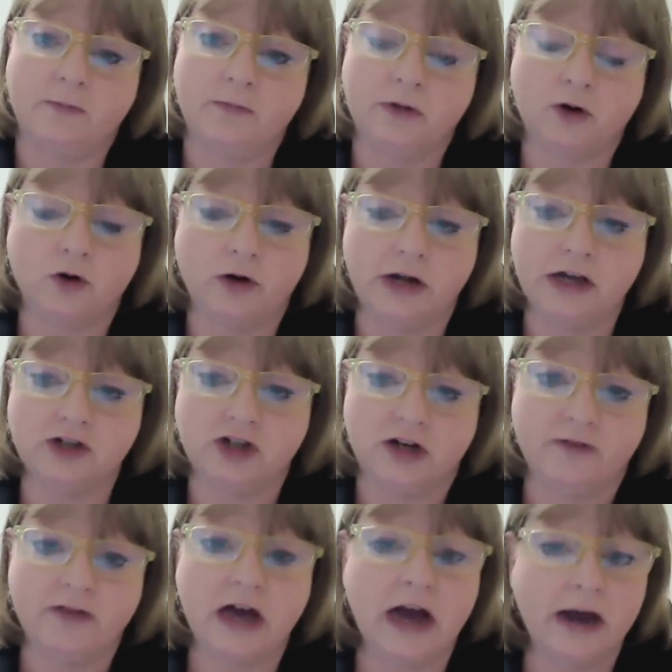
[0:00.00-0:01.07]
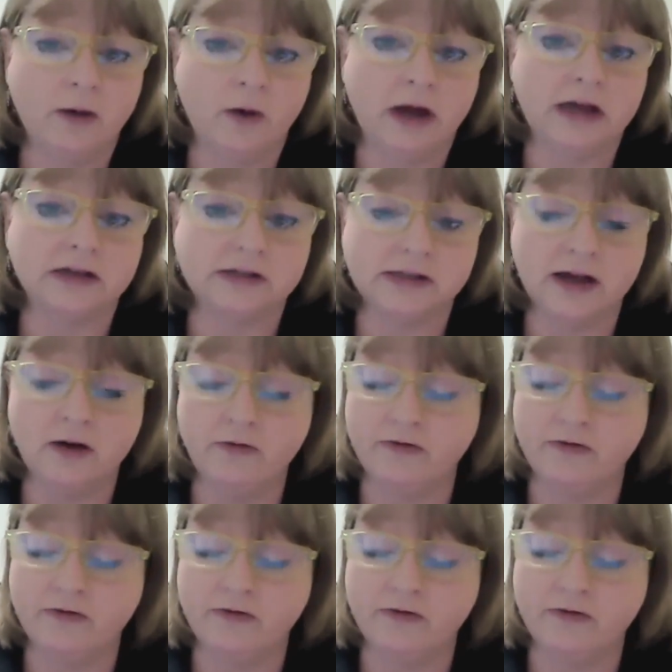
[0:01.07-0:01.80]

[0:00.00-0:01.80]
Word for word: the creation of the highway itself.